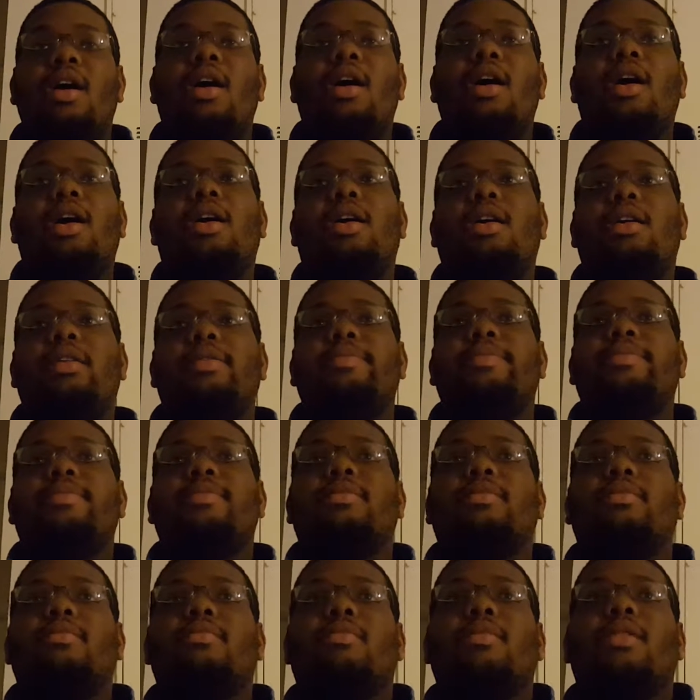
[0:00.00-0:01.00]
Um,
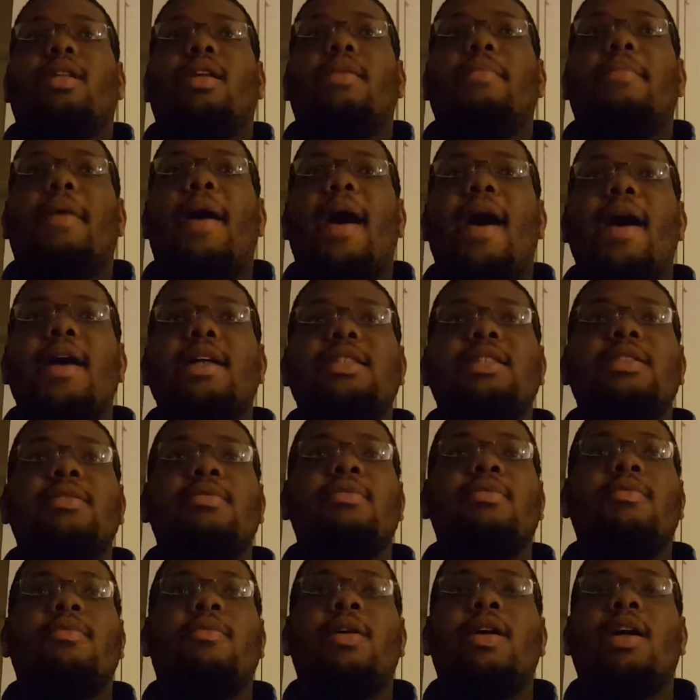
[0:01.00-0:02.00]

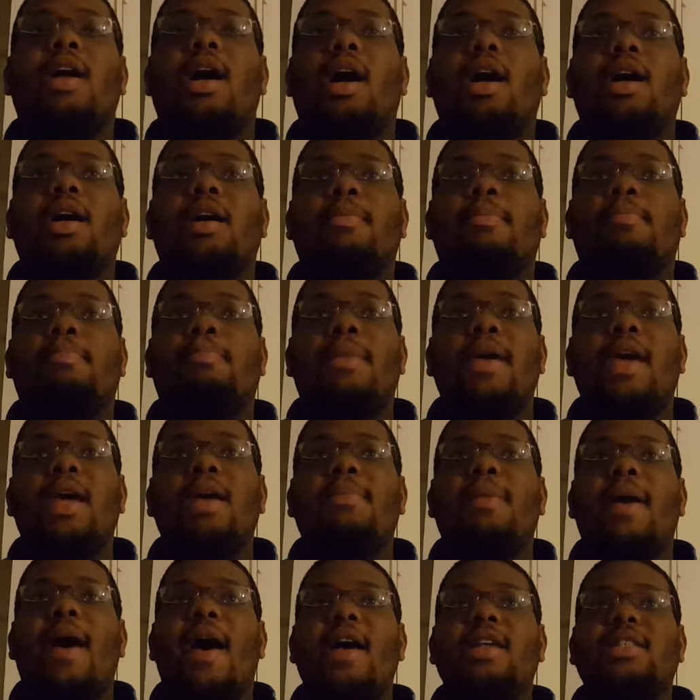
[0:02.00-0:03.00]
Passing, we got a big
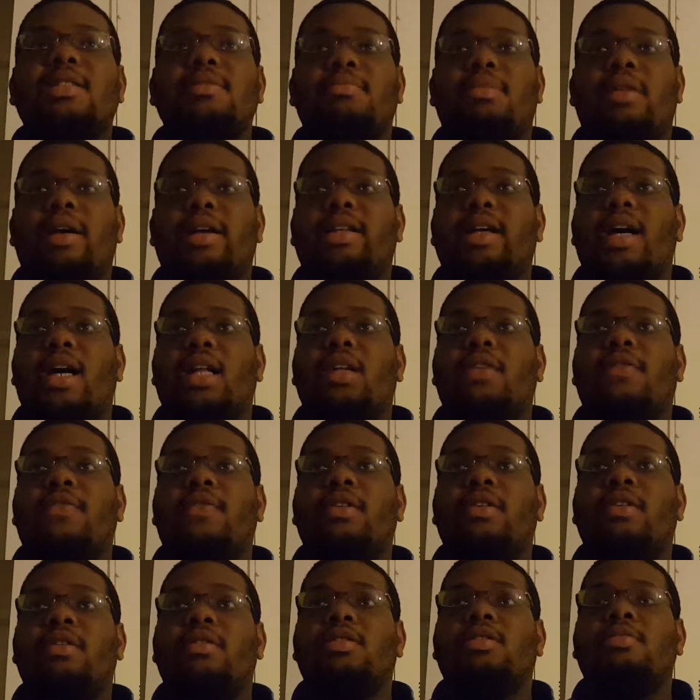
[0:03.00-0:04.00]
passing play down the
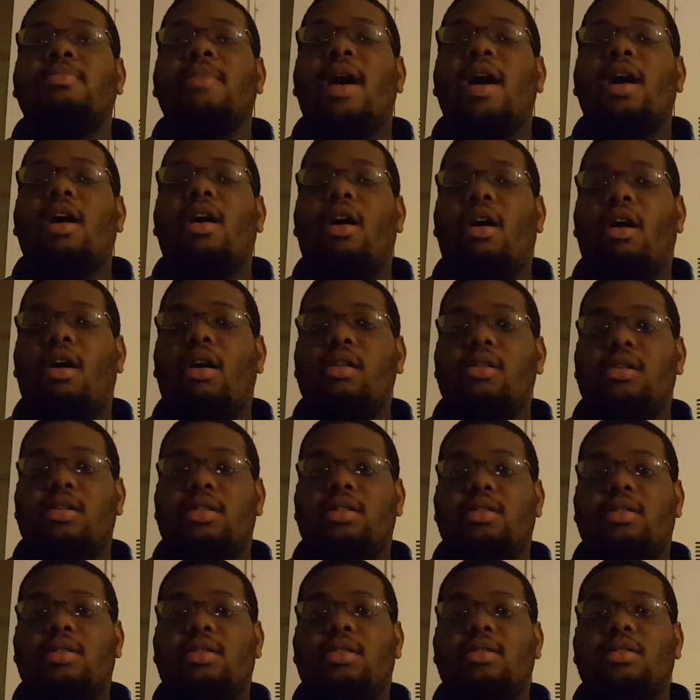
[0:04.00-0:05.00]
field to Mac
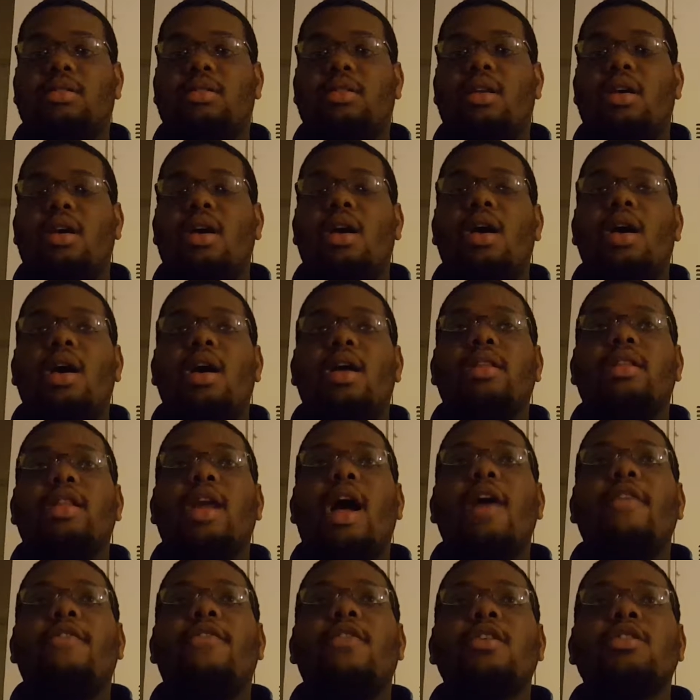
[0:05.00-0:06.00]
Hollins.
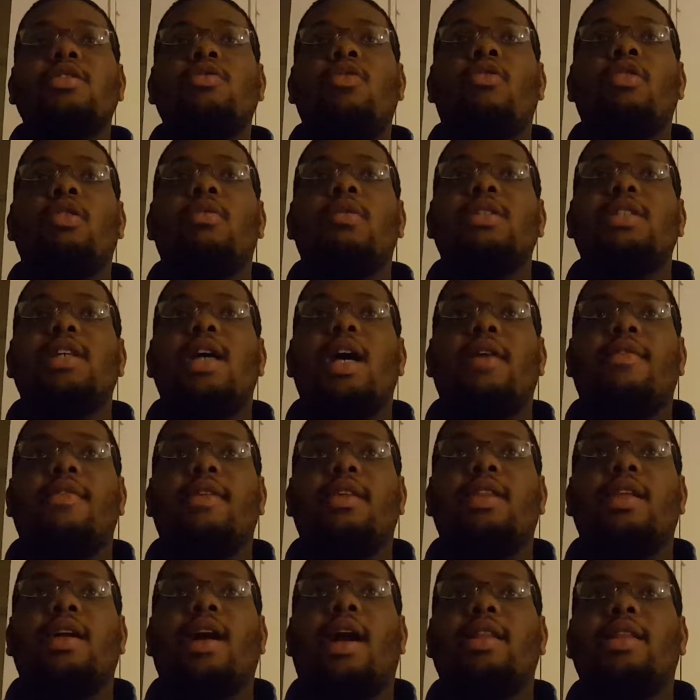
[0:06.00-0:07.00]
That first quarter was
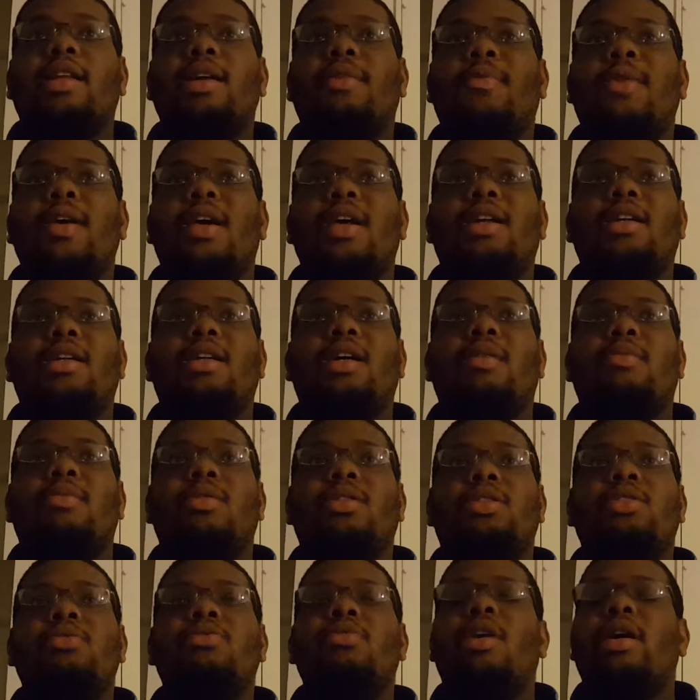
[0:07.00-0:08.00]
everything. I think we ended up with
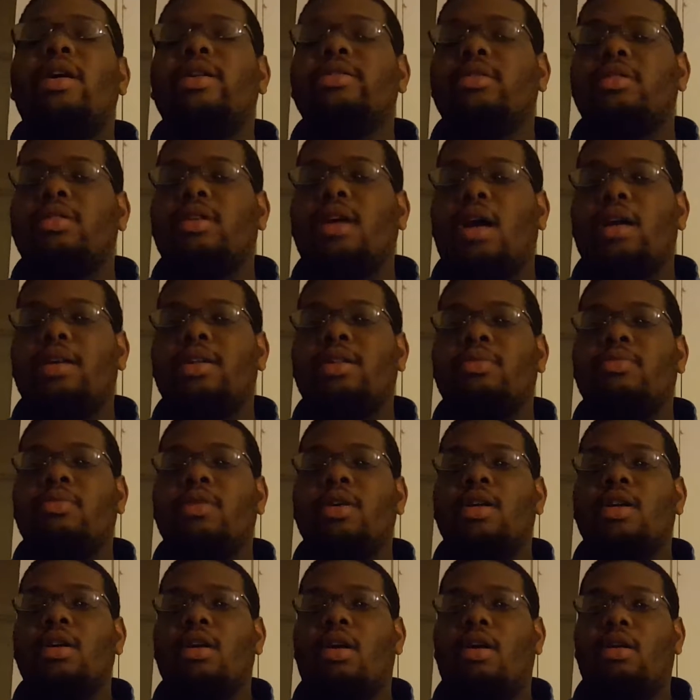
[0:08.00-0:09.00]
293
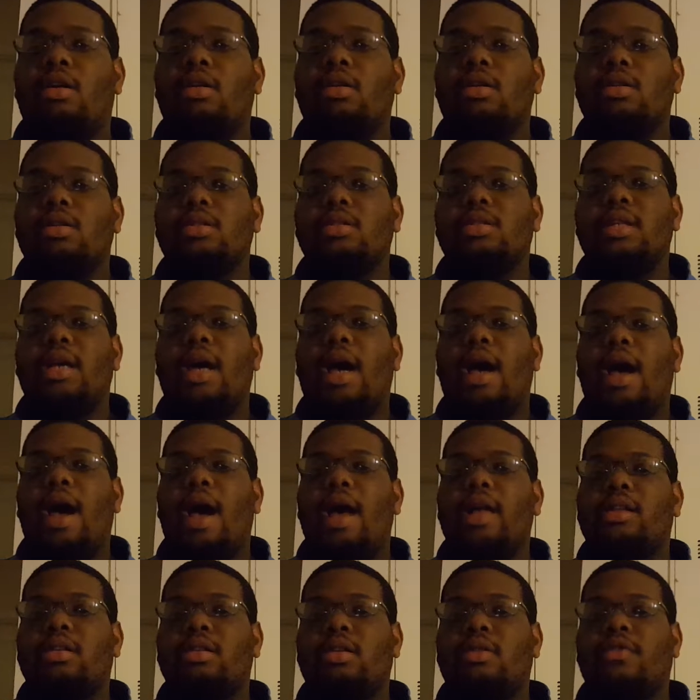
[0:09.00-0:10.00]
yards
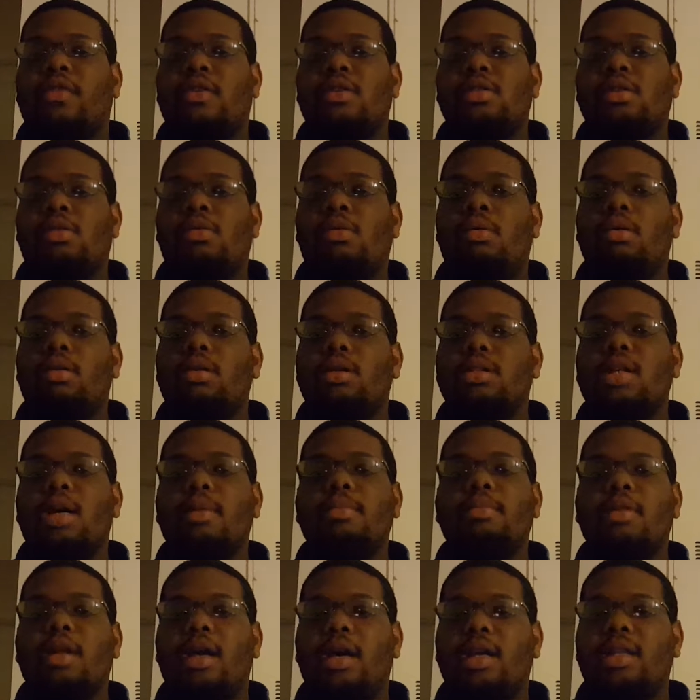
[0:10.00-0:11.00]
after the first quarter,
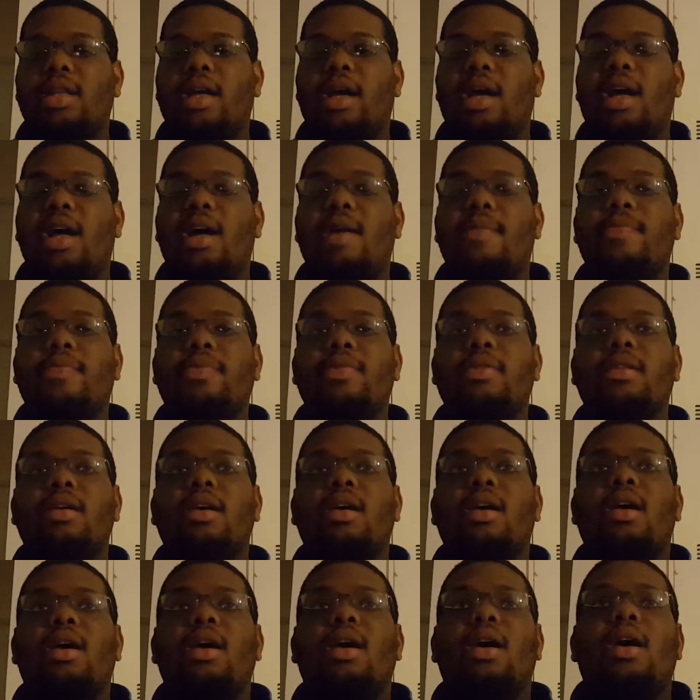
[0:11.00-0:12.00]
something like that.
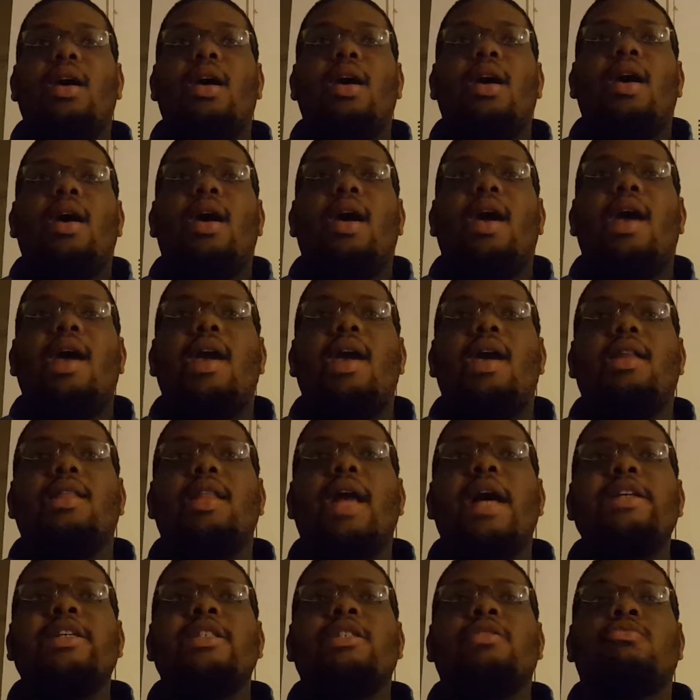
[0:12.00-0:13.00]
And
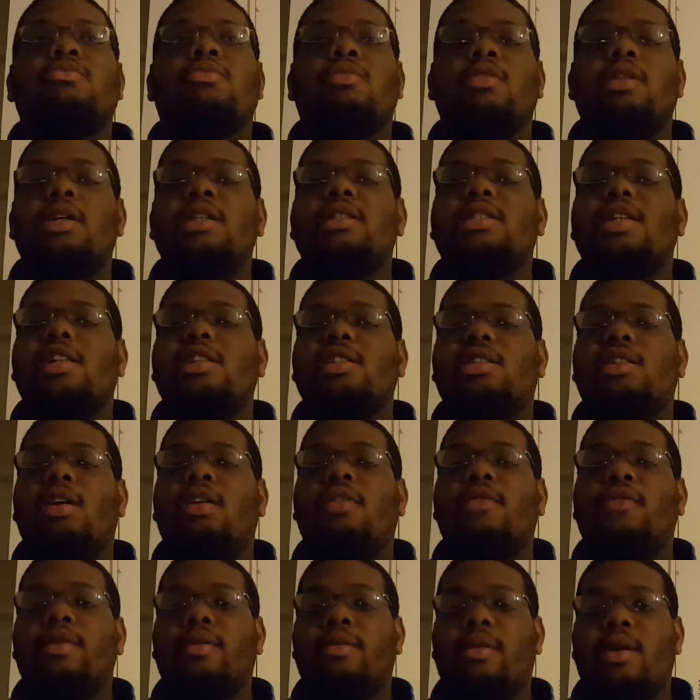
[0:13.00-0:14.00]
that just really set the tone
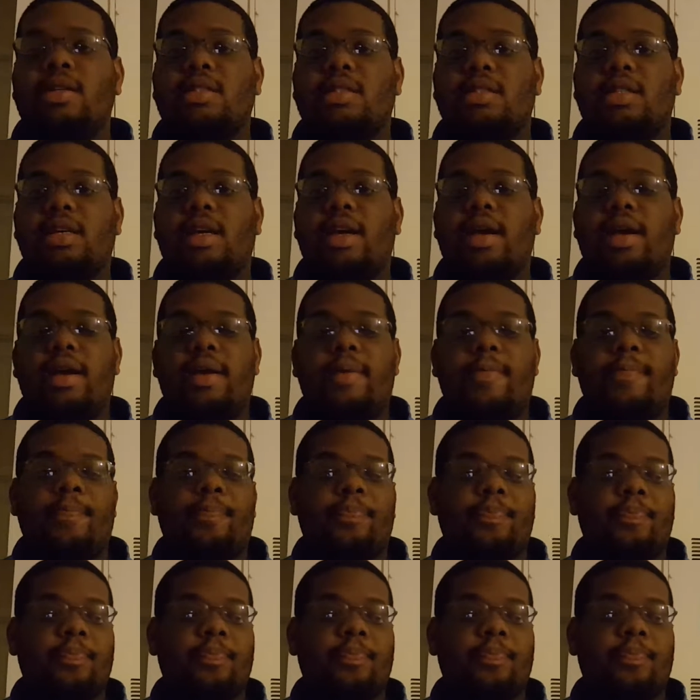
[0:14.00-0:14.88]
for the rest of the game.